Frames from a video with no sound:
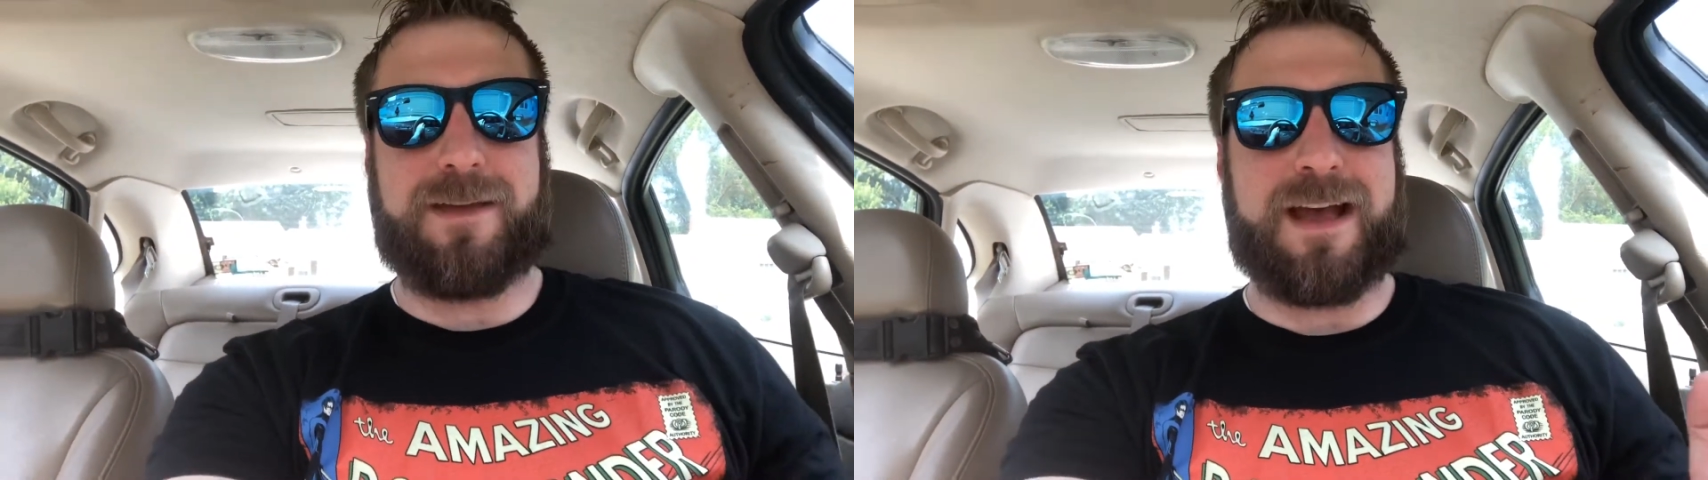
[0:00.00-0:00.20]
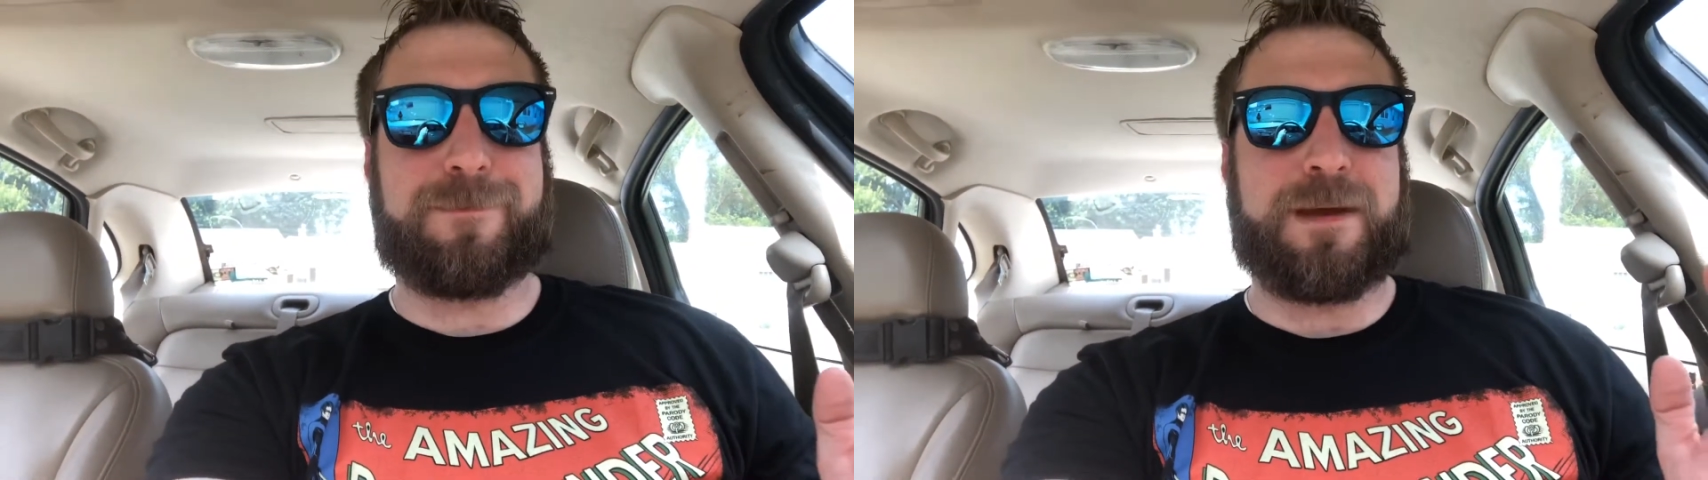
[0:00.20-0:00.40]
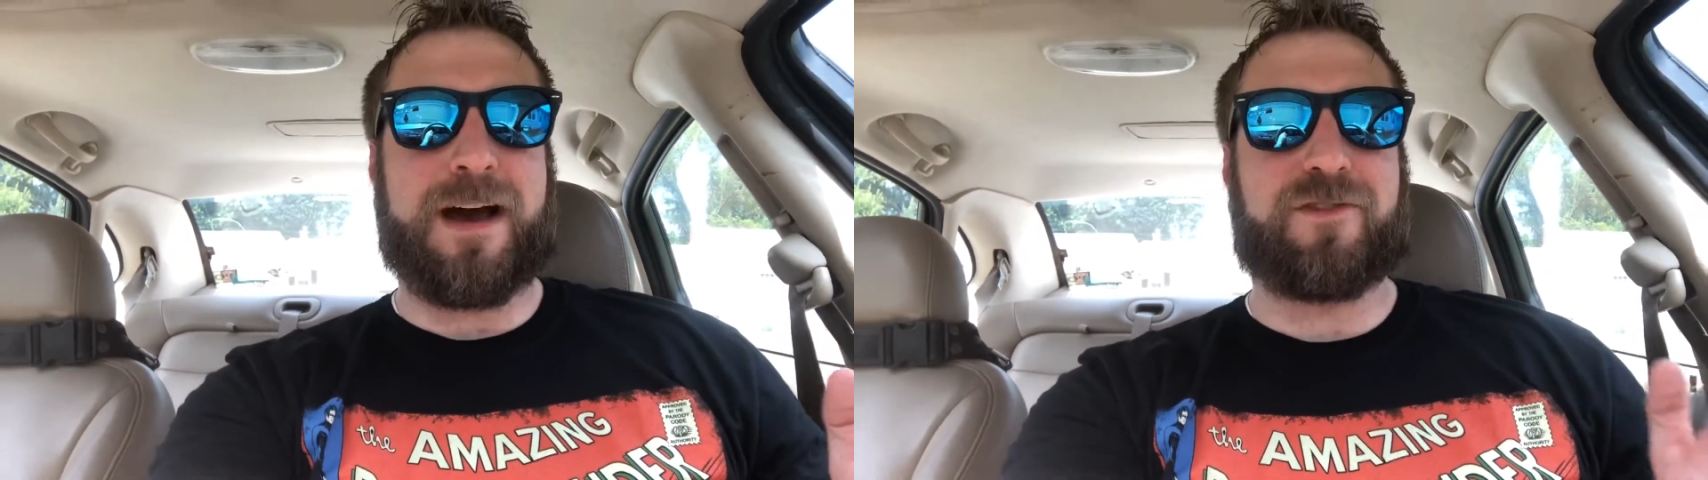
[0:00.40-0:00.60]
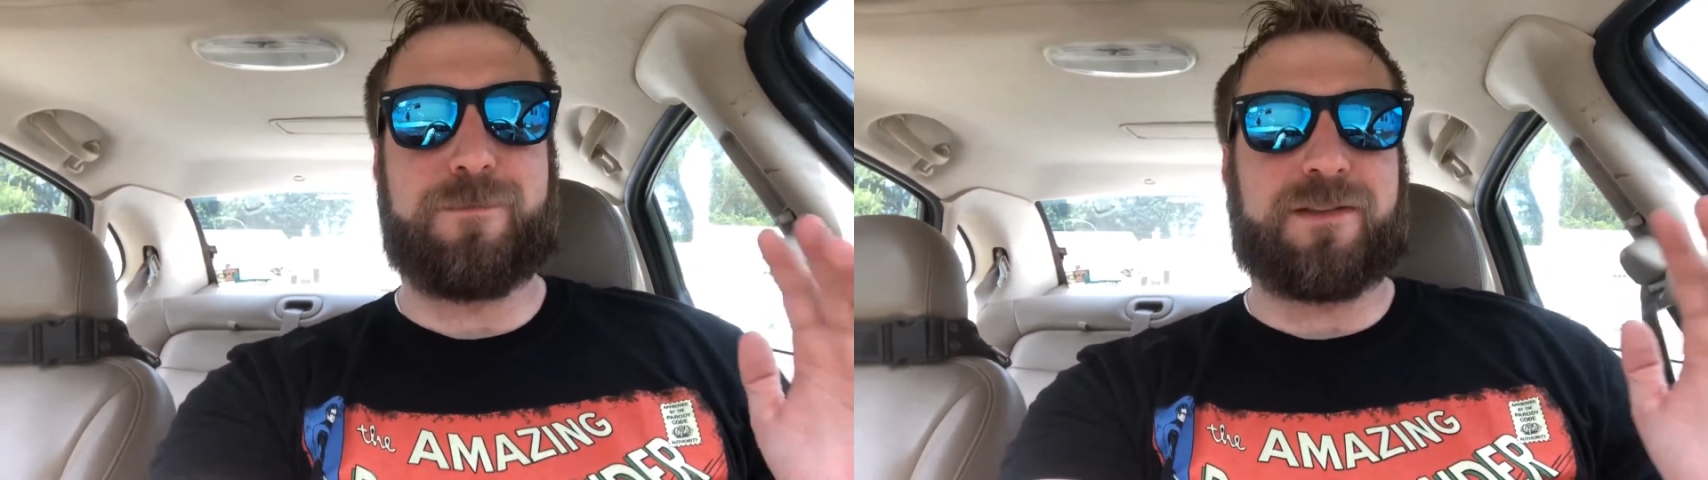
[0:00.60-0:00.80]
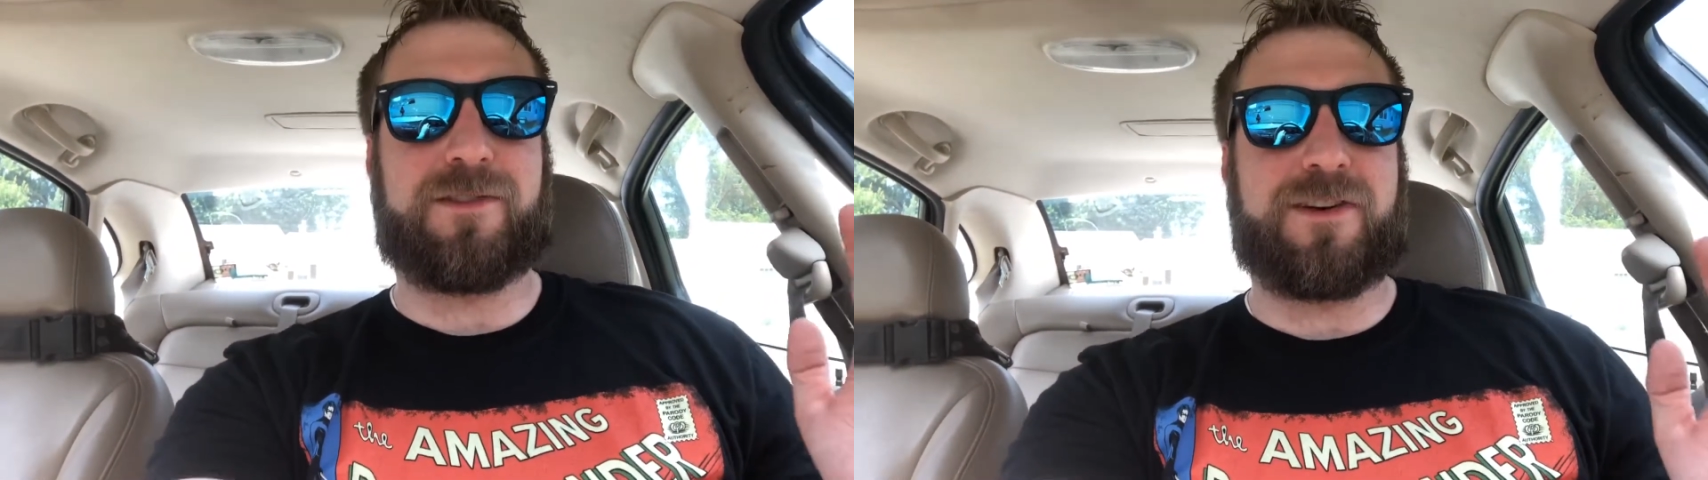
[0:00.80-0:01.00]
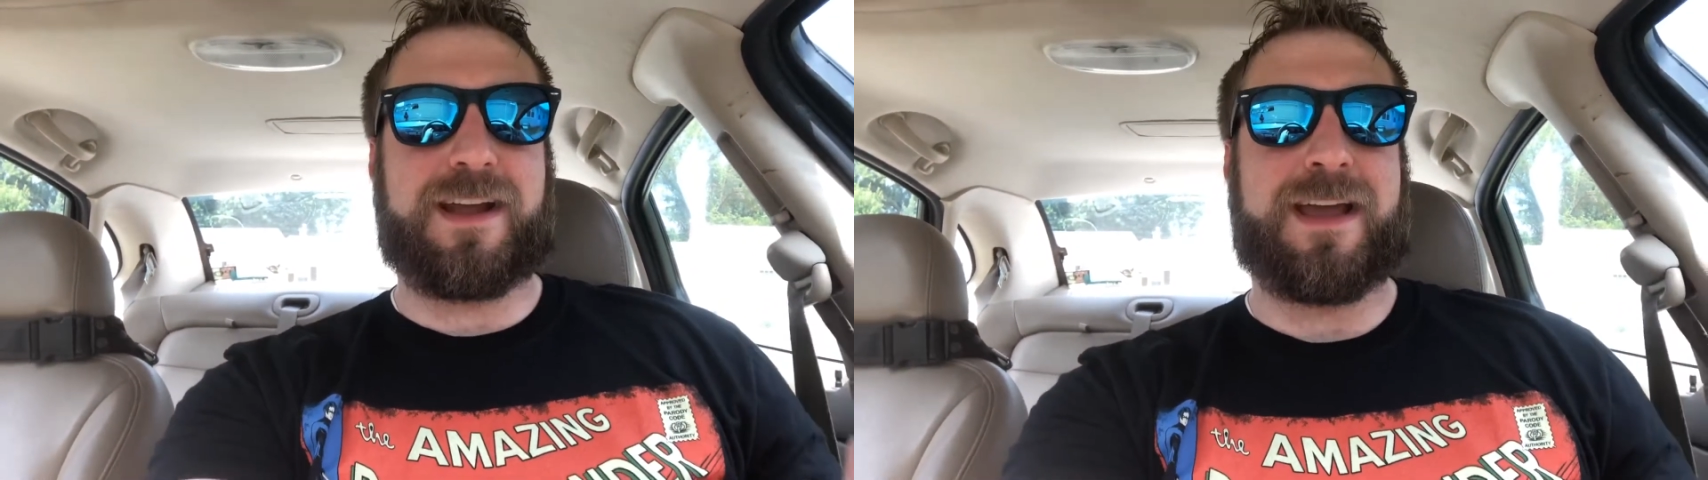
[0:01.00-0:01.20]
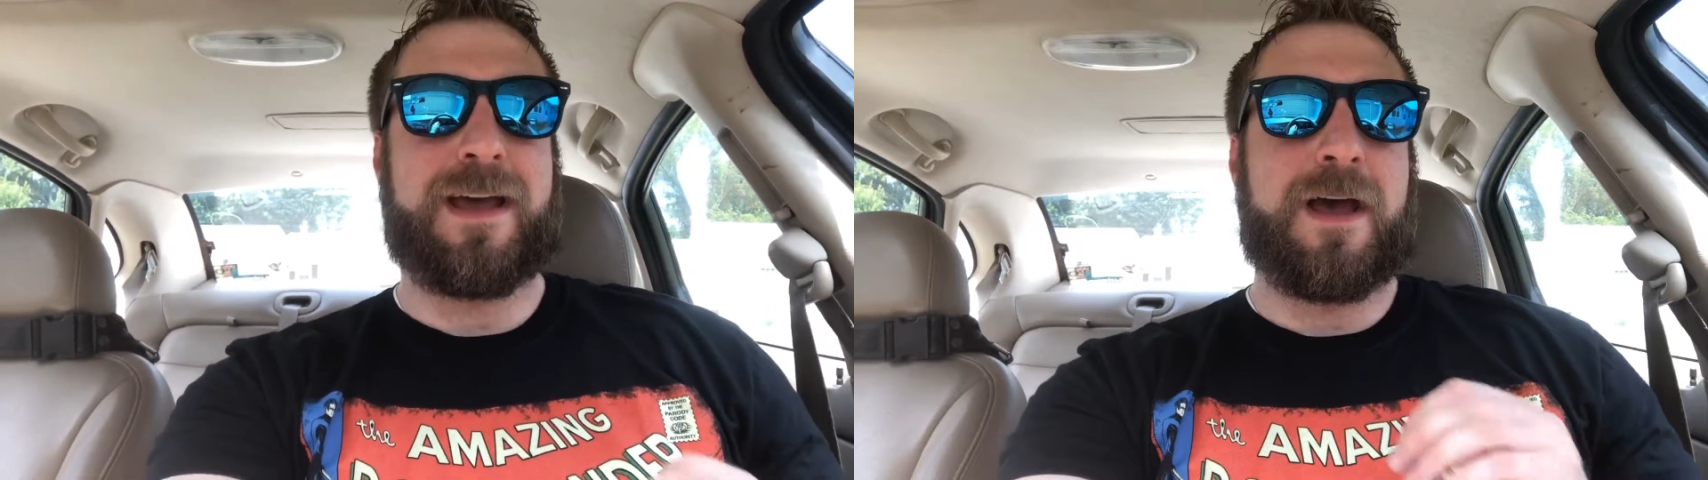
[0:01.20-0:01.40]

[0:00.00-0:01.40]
espionage mystery